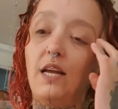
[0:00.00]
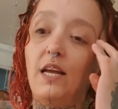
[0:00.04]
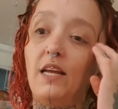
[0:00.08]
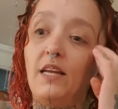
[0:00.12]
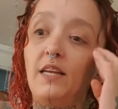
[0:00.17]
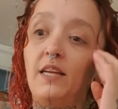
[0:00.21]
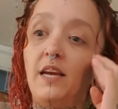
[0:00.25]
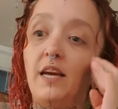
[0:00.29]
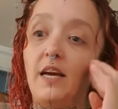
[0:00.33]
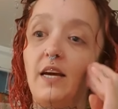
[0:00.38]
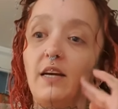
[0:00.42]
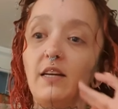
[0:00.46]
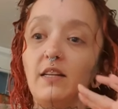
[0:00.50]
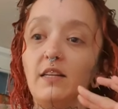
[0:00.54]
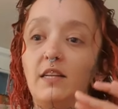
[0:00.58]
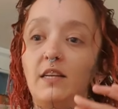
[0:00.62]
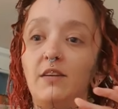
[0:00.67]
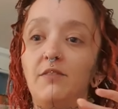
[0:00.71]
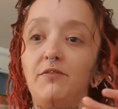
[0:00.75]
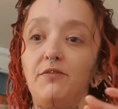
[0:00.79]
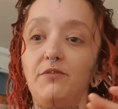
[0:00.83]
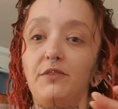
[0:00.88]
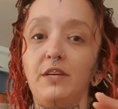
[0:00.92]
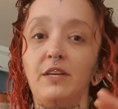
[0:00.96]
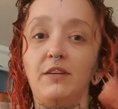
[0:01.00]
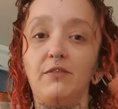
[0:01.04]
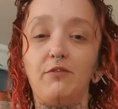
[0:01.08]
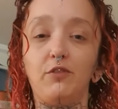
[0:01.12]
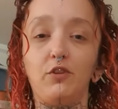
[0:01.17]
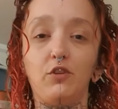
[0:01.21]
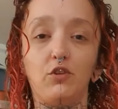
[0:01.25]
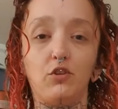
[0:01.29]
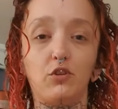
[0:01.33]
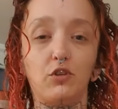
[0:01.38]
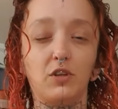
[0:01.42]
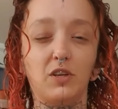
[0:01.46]
Yeah, if
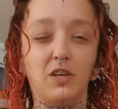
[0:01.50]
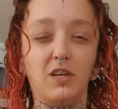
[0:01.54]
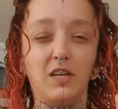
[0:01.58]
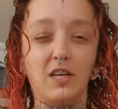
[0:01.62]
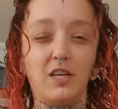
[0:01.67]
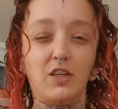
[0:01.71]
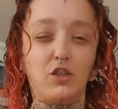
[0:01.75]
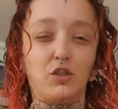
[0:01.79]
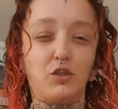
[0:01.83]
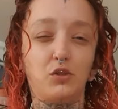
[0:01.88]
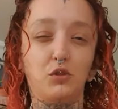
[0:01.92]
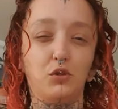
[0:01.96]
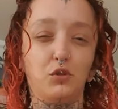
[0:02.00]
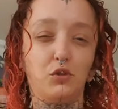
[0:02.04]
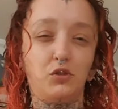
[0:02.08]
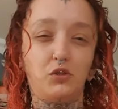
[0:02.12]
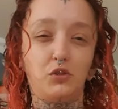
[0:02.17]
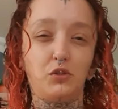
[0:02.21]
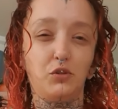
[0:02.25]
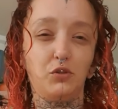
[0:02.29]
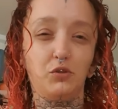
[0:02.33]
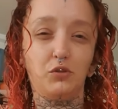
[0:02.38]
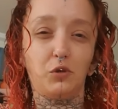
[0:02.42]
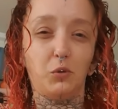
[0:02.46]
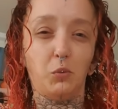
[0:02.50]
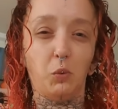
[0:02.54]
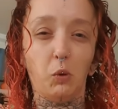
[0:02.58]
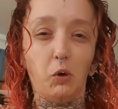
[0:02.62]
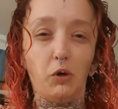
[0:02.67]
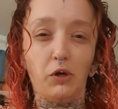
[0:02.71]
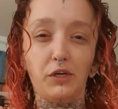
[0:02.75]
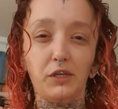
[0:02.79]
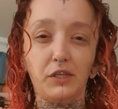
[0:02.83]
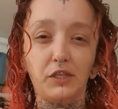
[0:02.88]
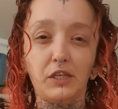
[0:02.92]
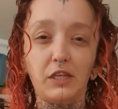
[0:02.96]
you do choose to look
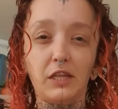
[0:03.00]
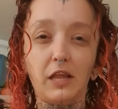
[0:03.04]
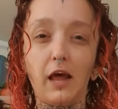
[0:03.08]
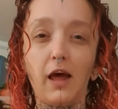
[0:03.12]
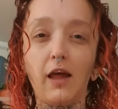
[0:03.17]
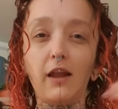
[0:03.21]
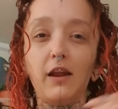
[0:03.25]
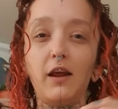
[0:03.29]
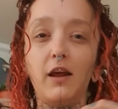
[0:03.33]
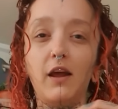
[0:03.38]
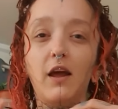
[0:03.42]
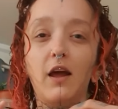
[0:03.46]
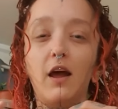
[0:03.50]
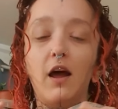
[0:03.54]
more into that.